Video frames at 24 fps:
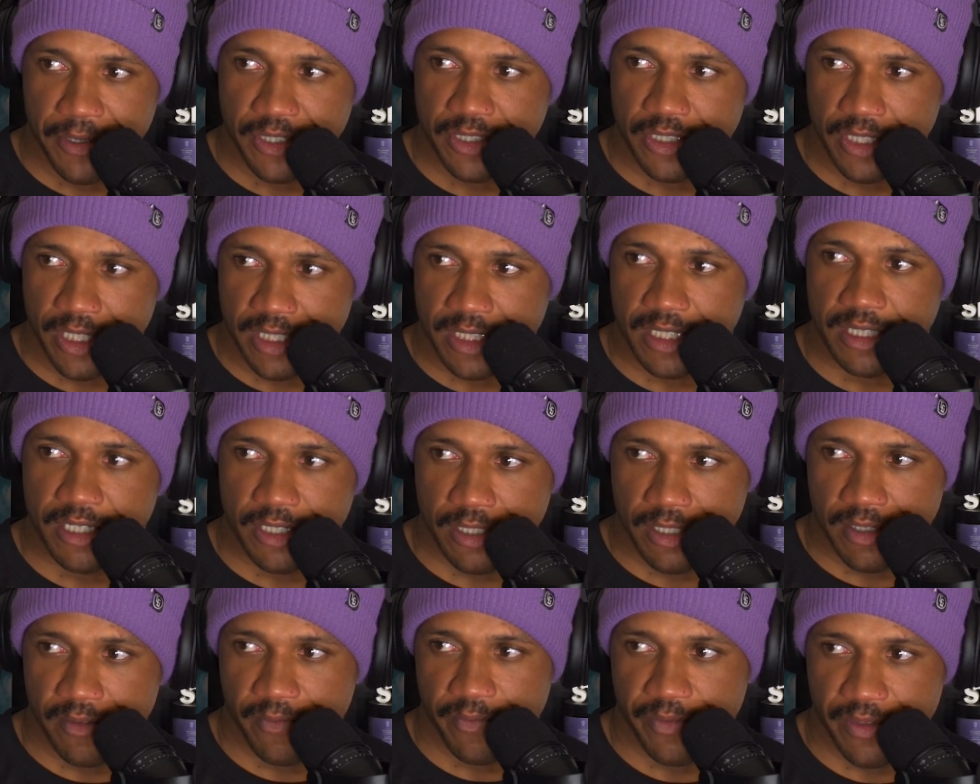But just
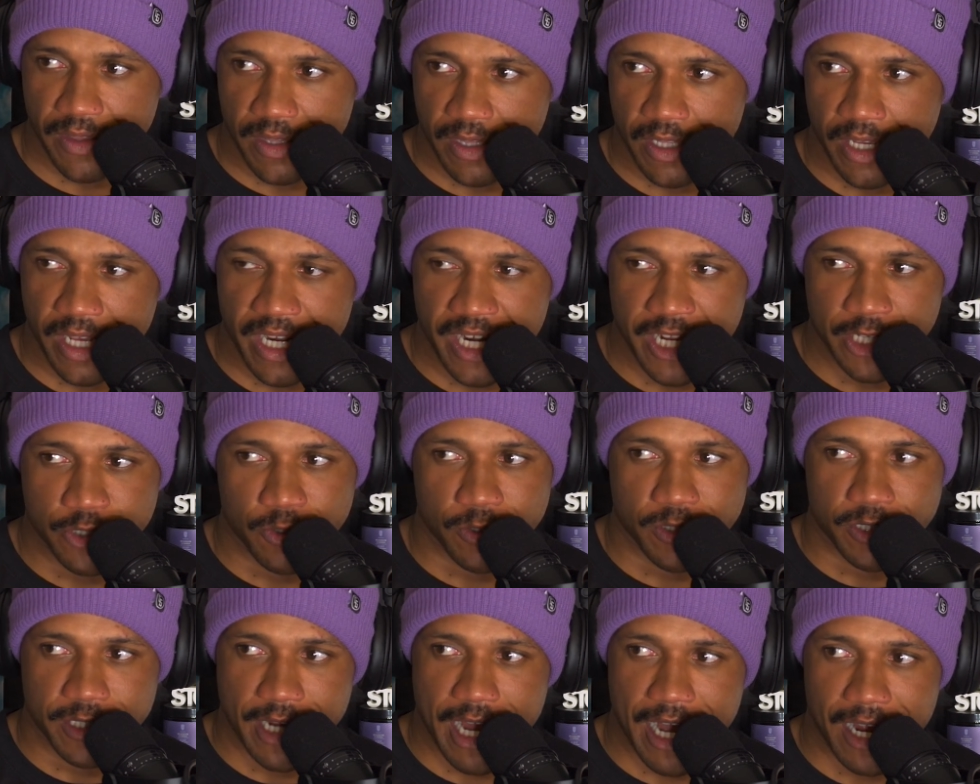the
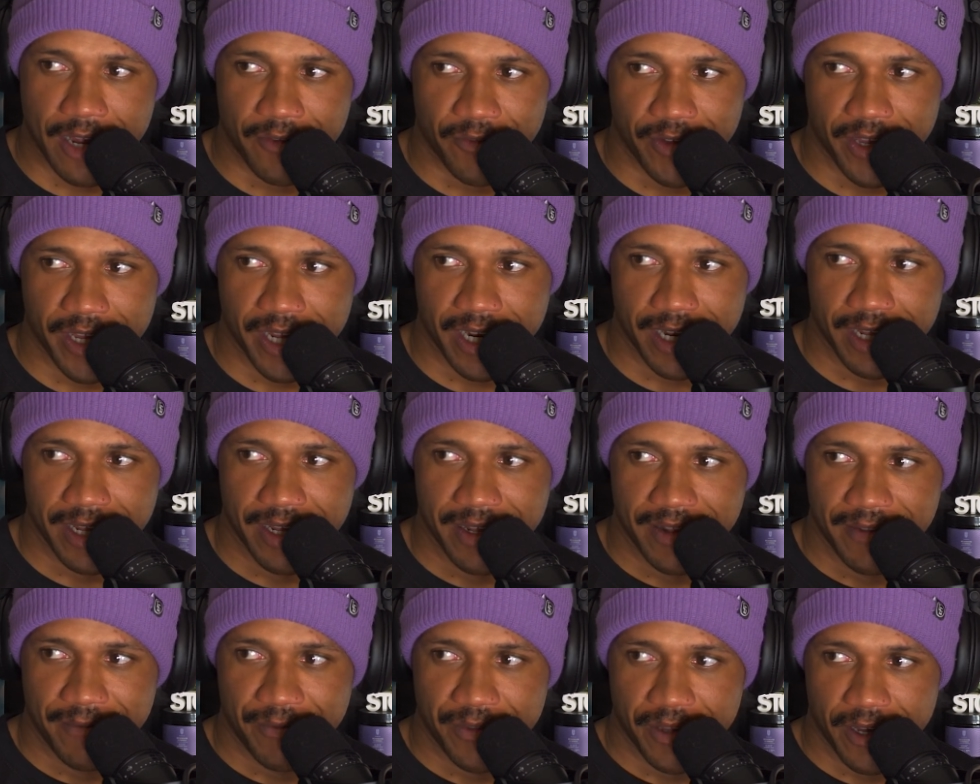initial shock of it,
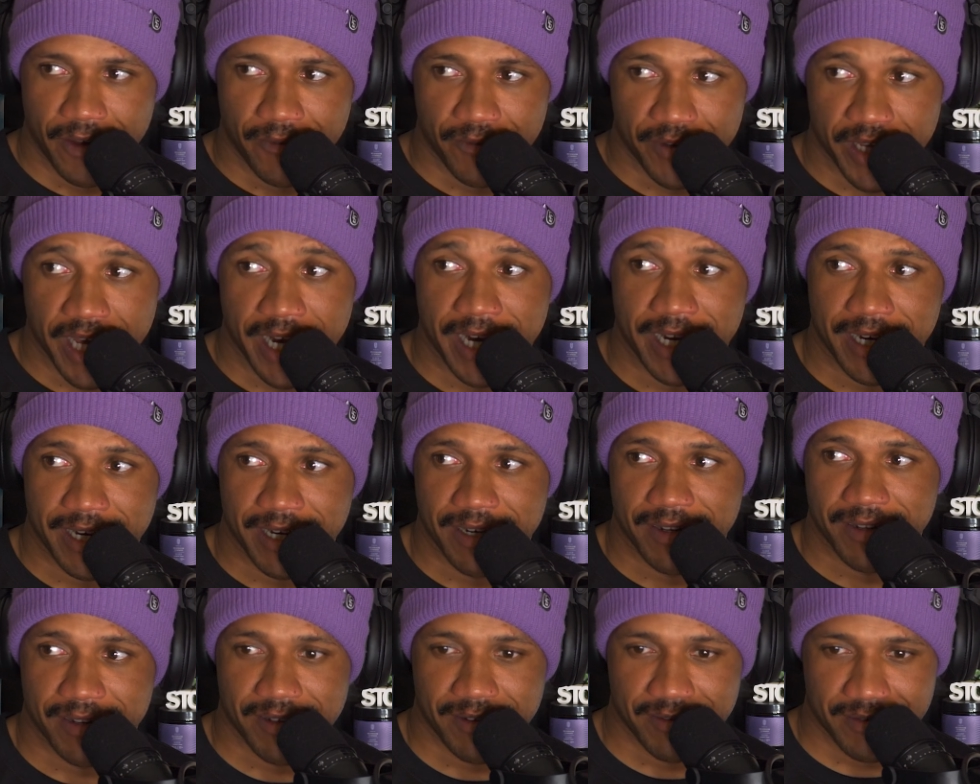of
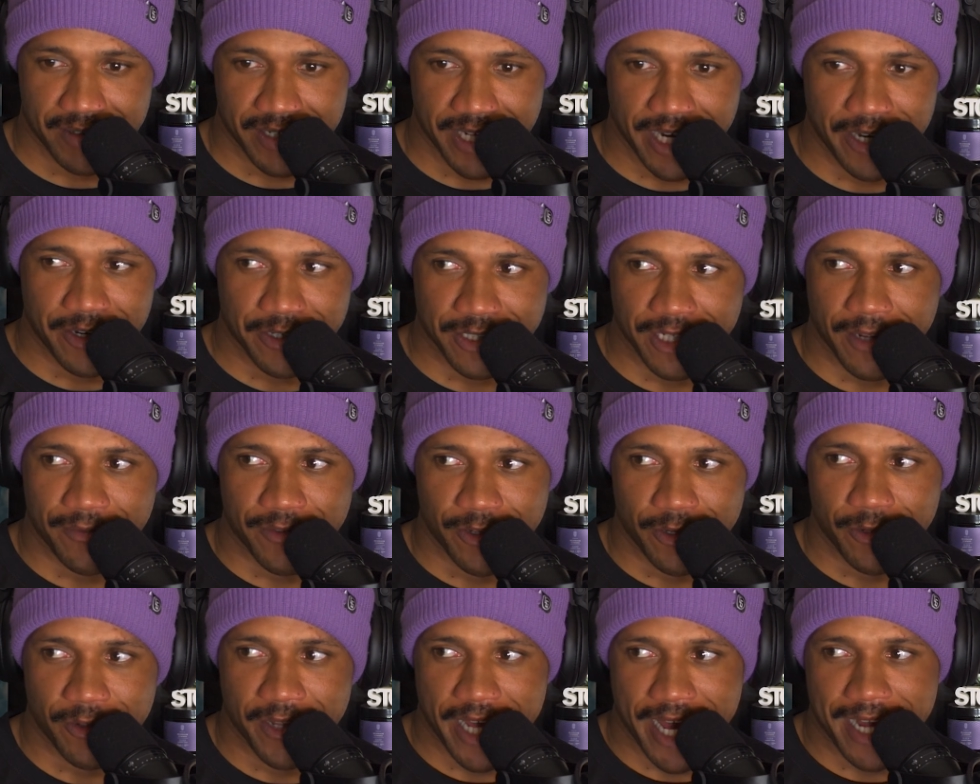getting yourself
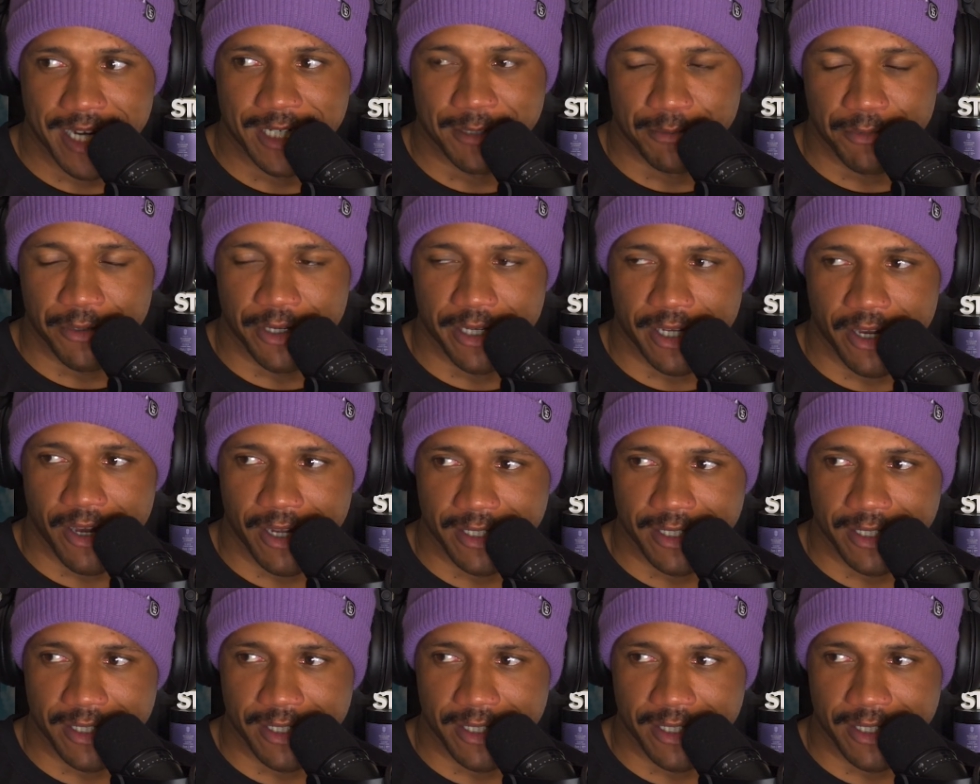to do that is pretty